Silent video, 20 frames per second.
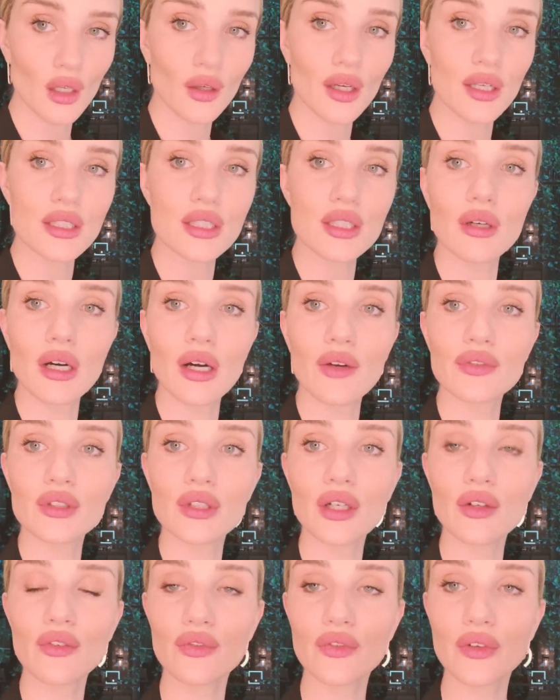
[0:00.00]
Okay, so
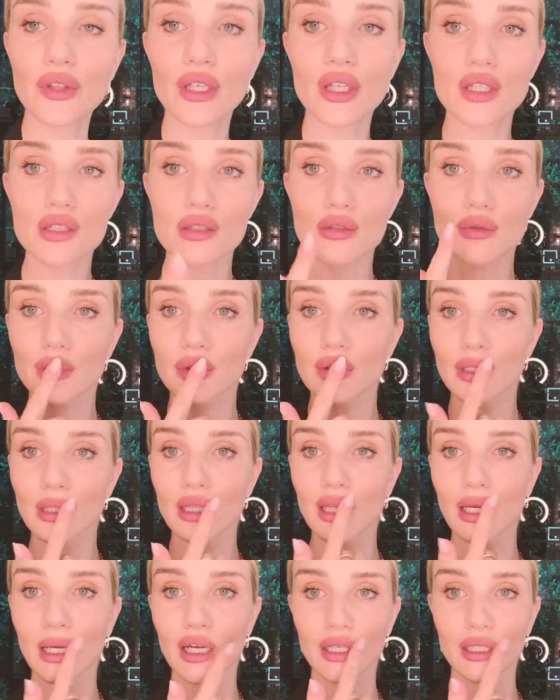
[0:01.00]
after I finish with the
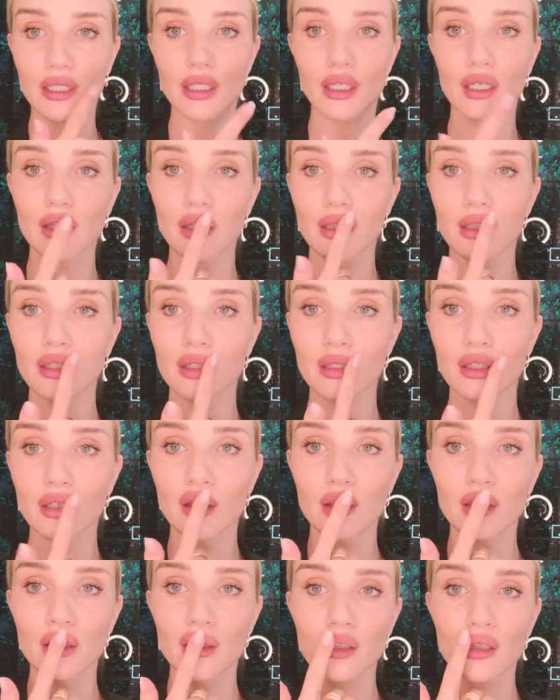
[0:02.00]
liner,
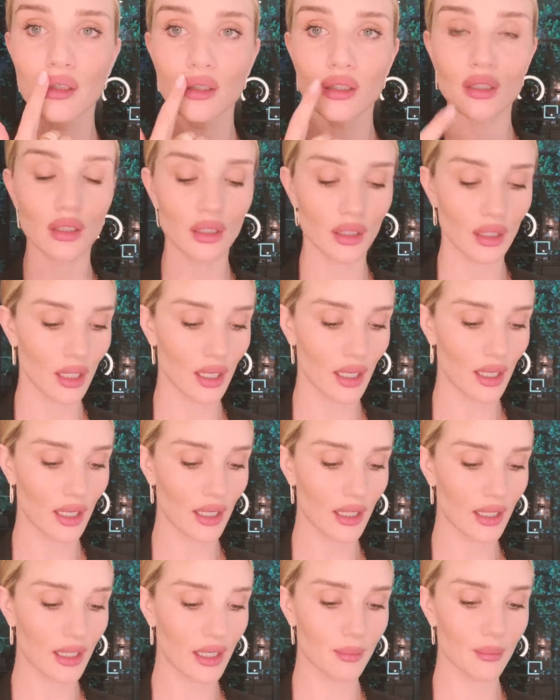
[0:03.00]

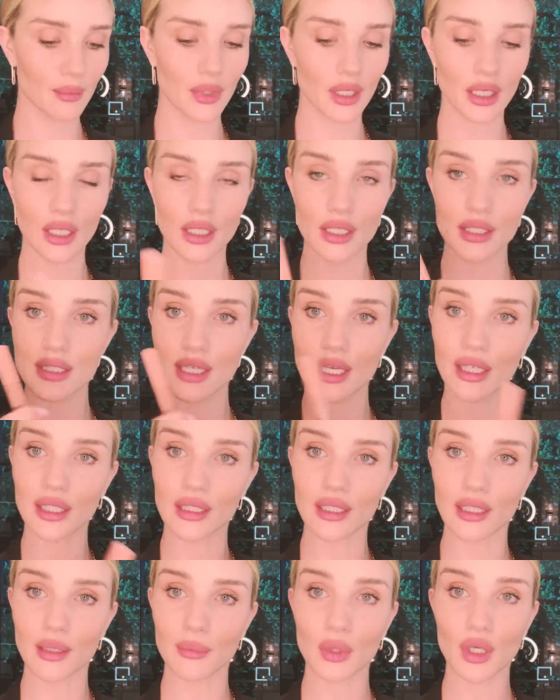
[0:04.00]
I'm gonna
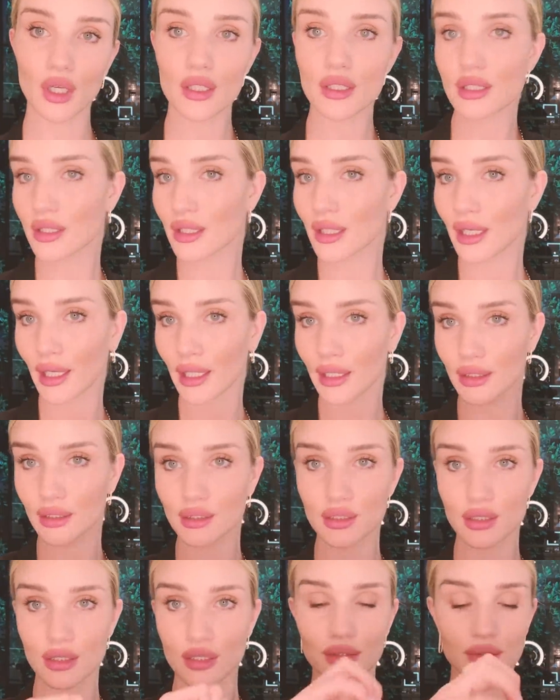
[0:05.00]
take the lip gloss,
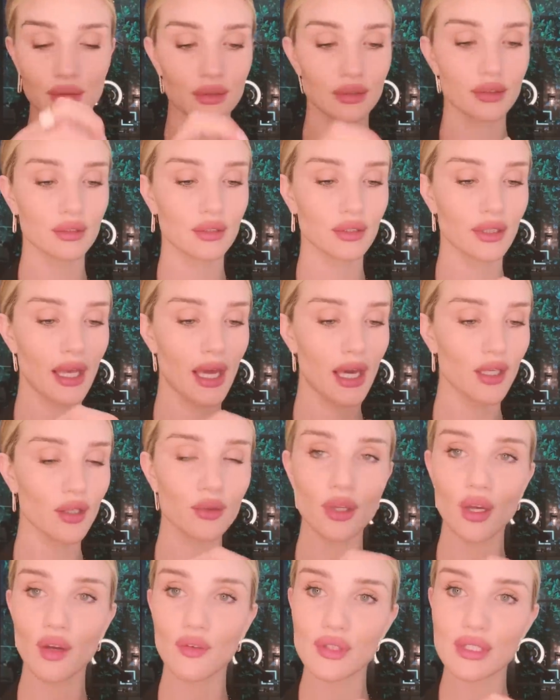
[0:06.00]
and I
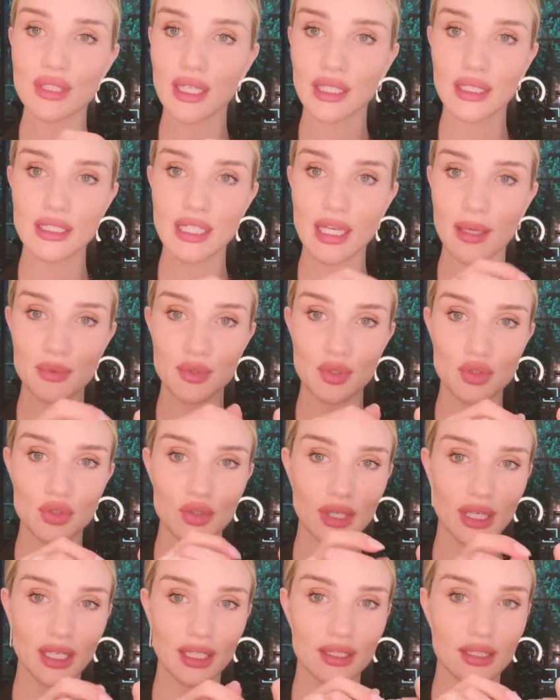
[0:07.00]
don't know if there's any tips or
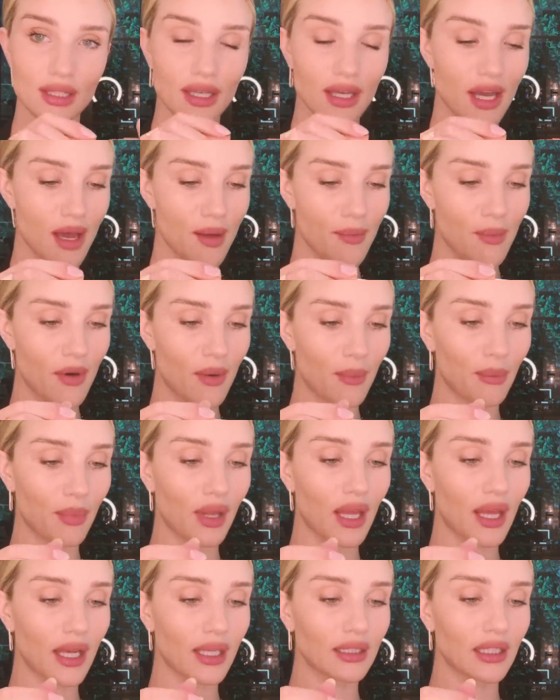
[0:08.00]
tricks about
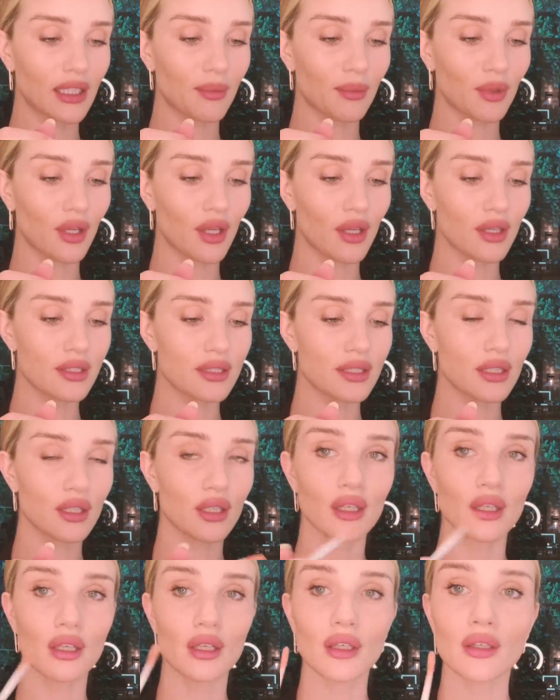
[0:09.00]
applying lip gloss
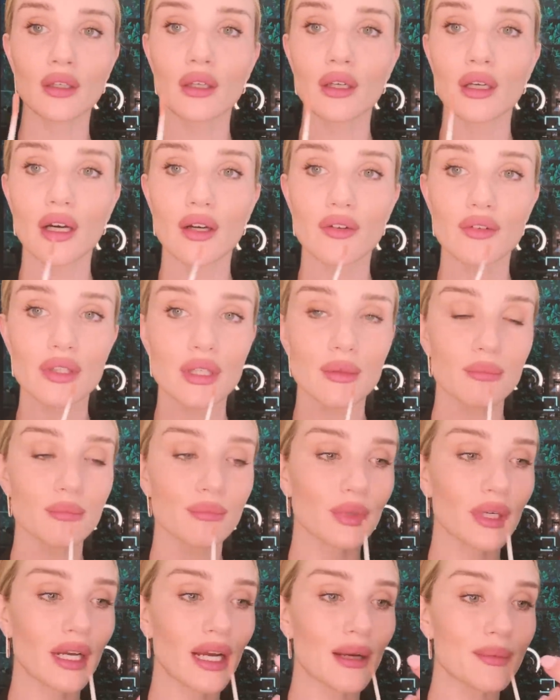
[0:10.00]
other
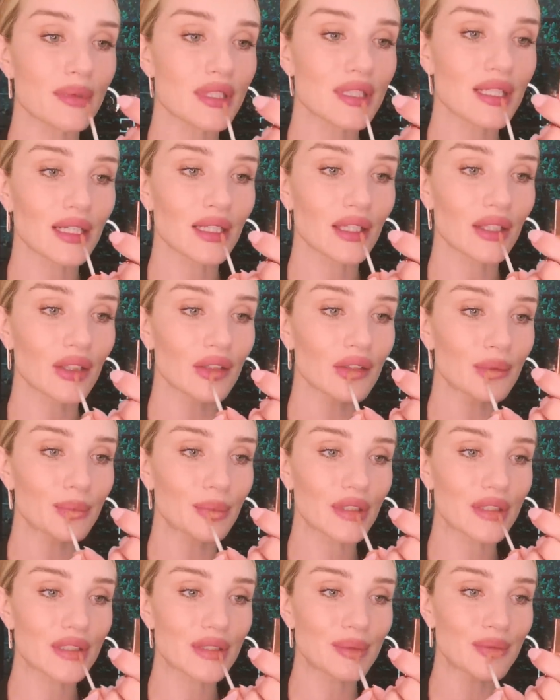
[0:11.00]
than perhaps starting on the
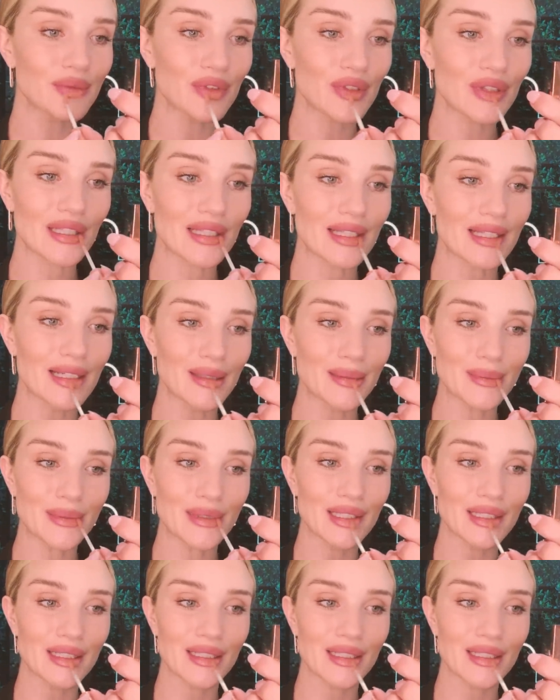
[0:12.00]
bottom of your lip